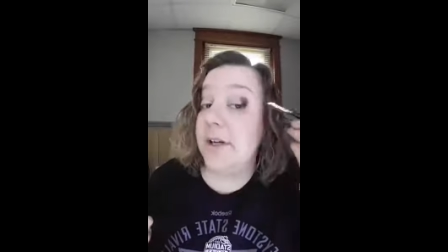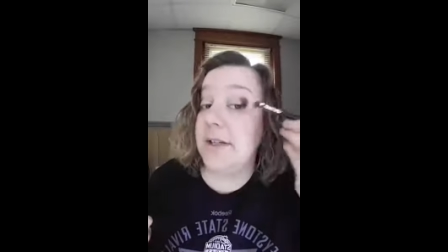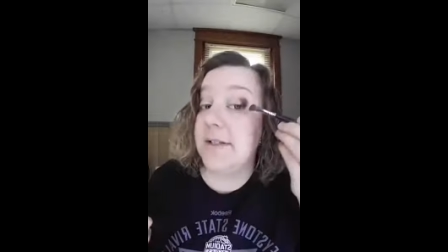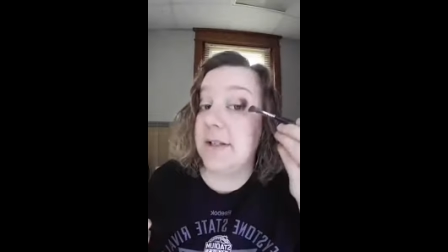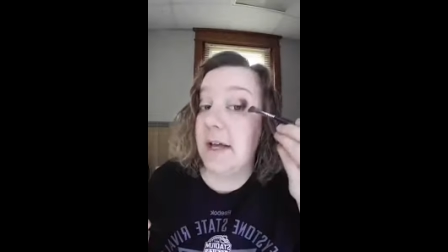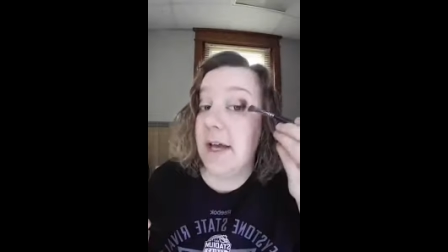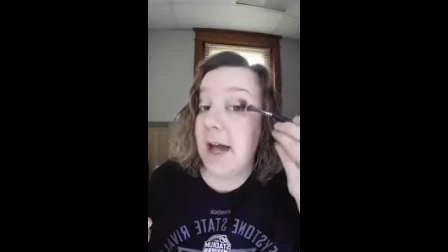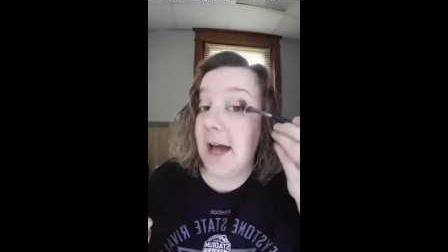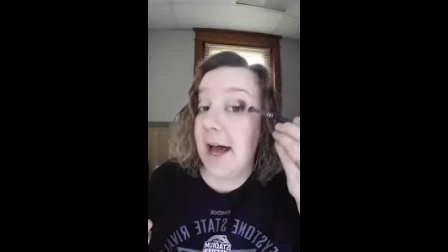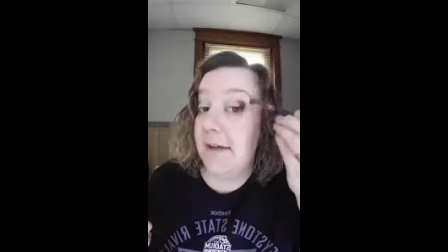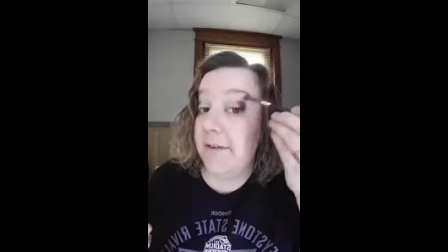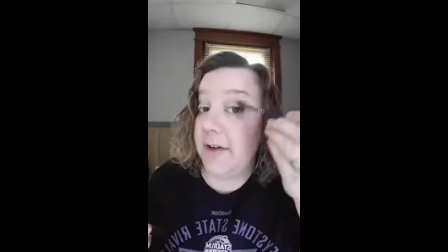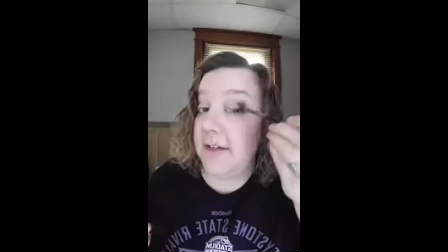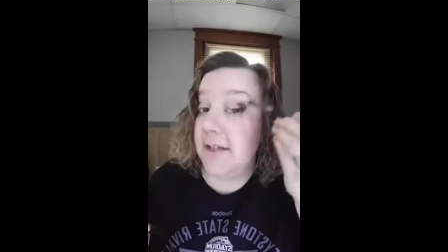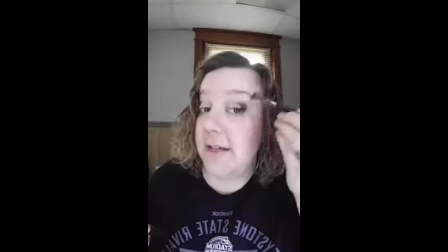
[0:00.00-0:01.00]
because
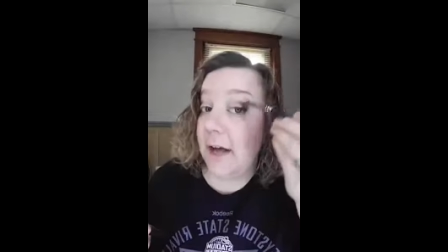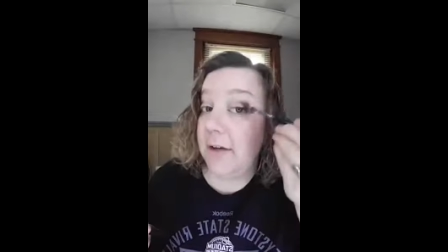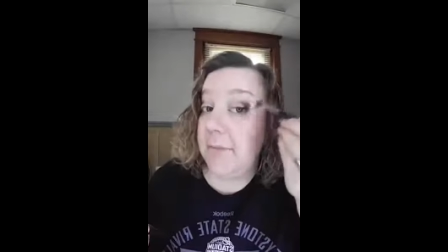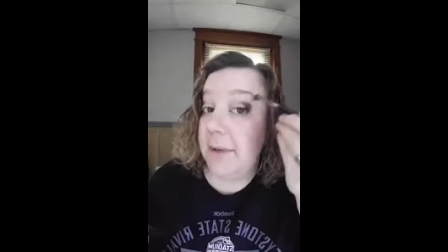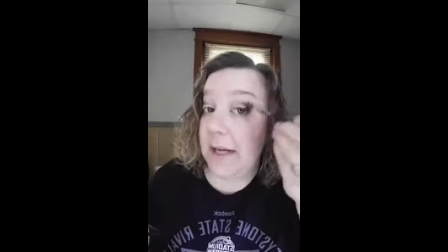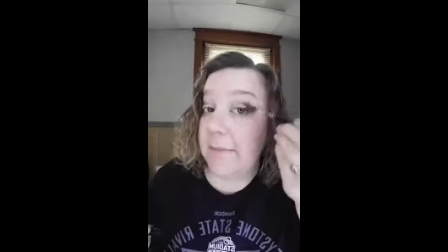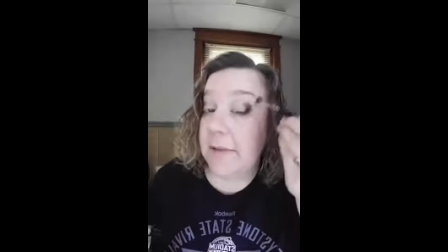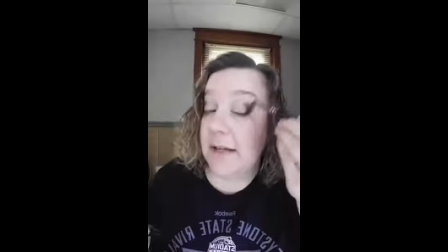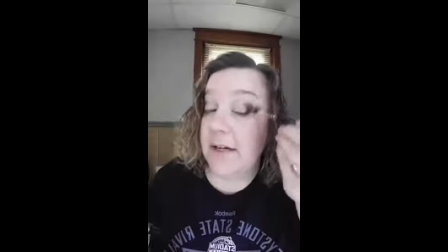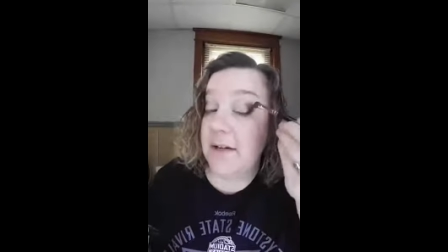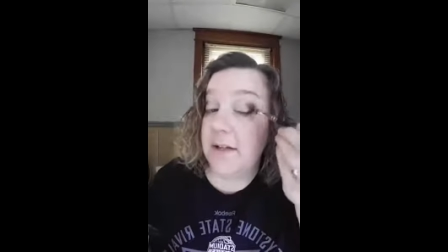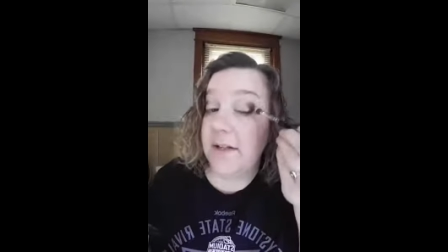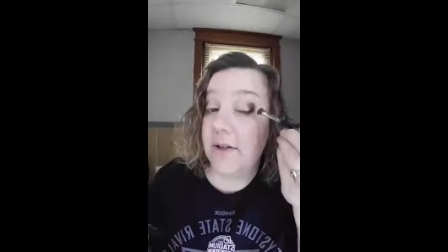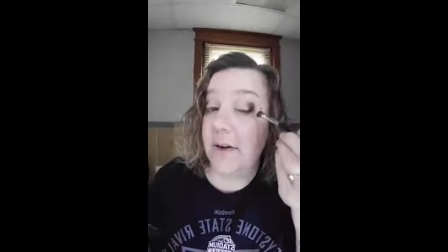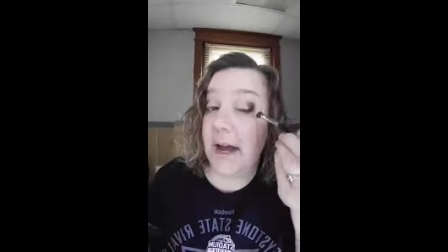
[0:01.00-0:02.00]
having a solid pigment
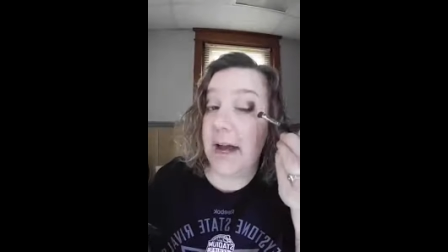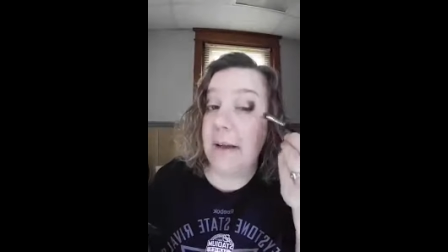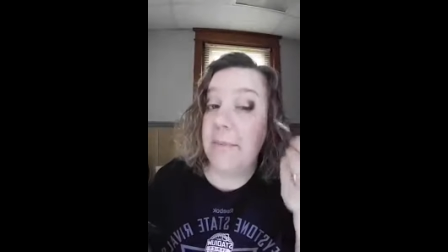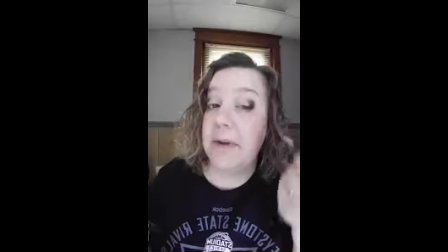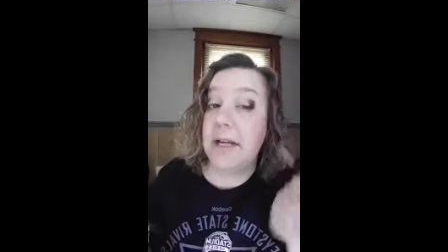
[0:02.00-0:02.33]
here is great,